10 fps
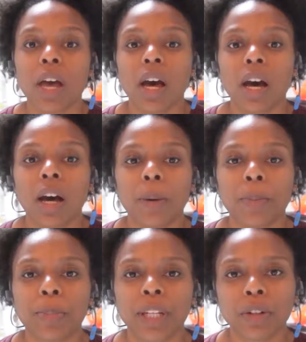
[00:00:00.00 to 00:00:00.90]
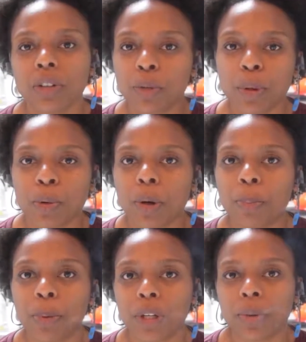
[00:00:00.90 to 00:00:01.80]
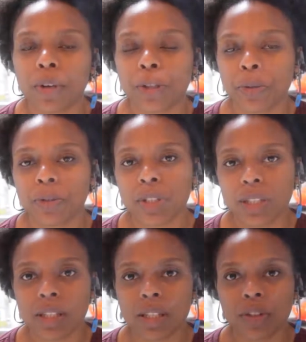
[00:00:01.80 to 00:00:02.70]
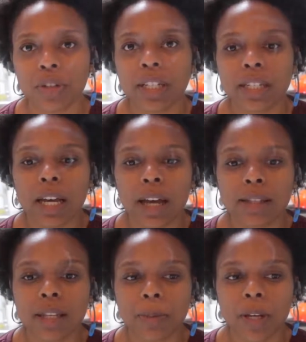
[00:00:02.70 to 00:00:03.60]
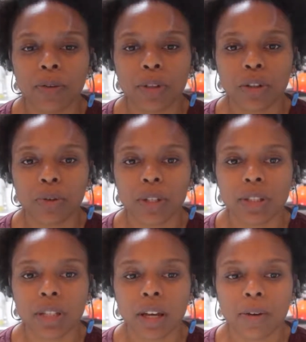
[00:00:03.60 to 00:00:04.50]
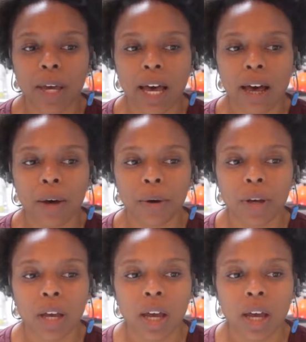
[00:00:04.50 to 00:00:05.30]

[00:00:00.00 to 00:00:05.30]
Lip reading: But I don't even remember what book it was, but it was just this interesting concept of the difference of how